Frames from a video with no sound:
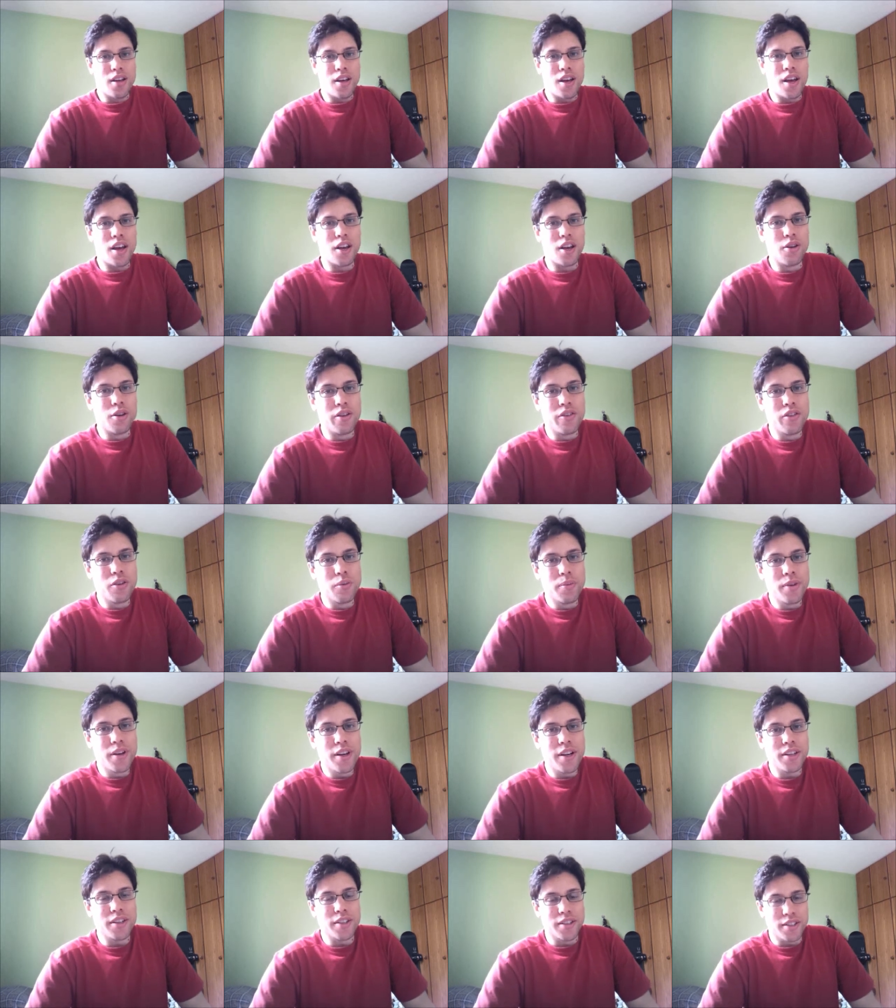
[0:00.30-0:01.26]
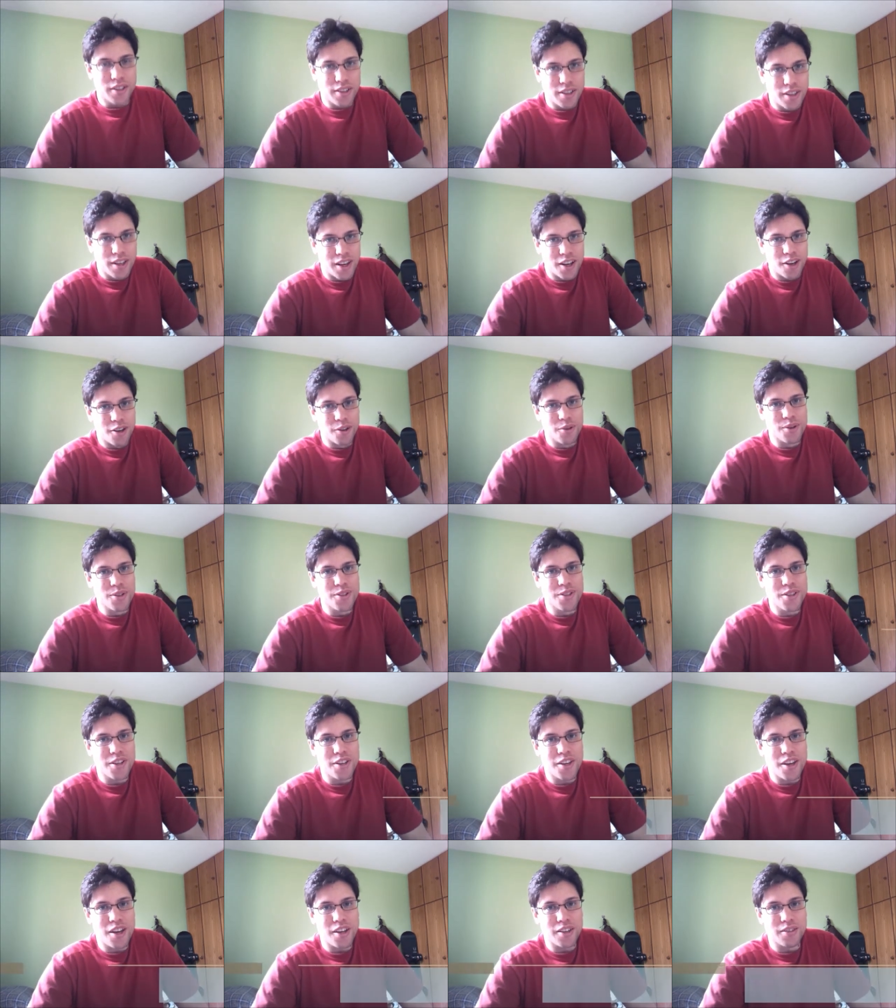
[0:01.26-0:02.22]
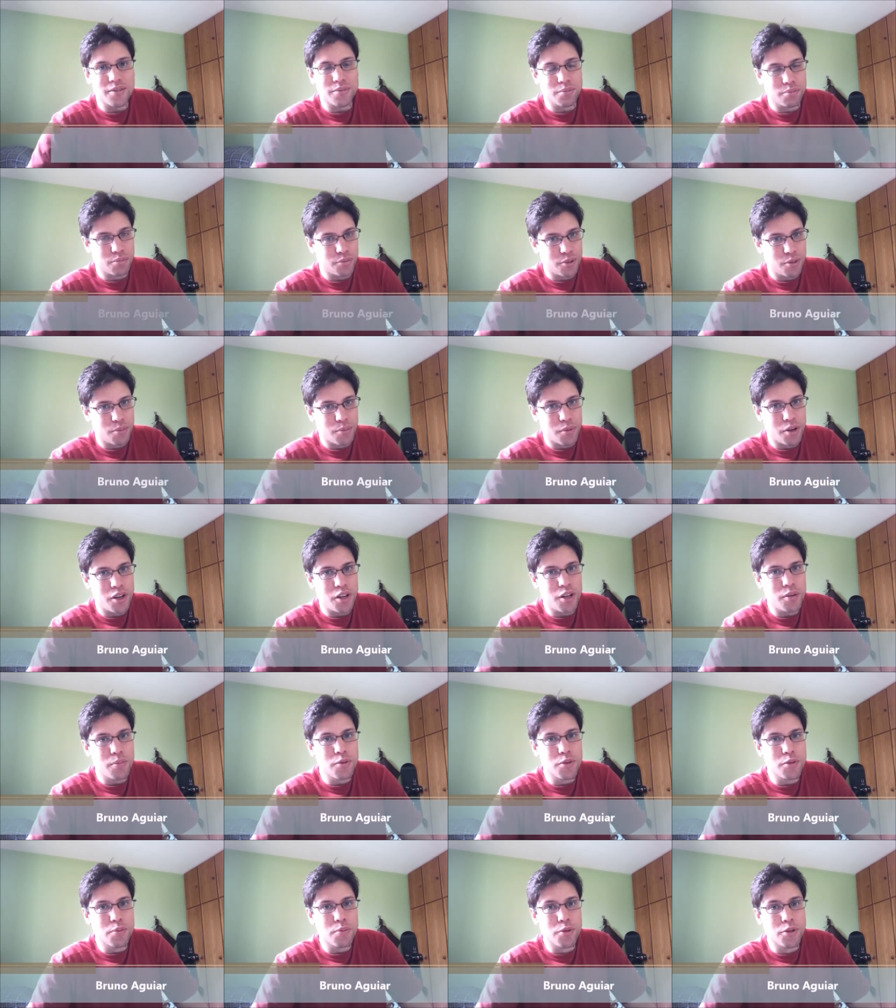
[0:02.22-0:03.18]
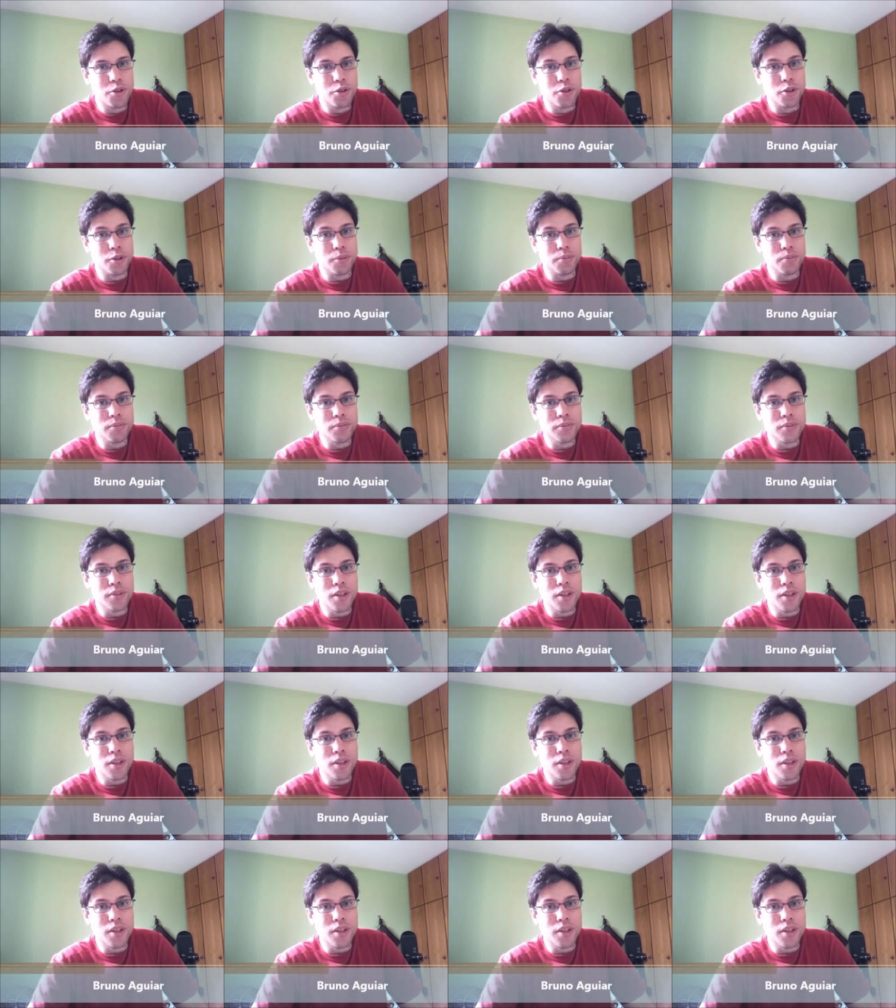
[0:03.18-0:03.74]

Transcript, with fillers: Hello everybody, hello once again, my name is Bruno.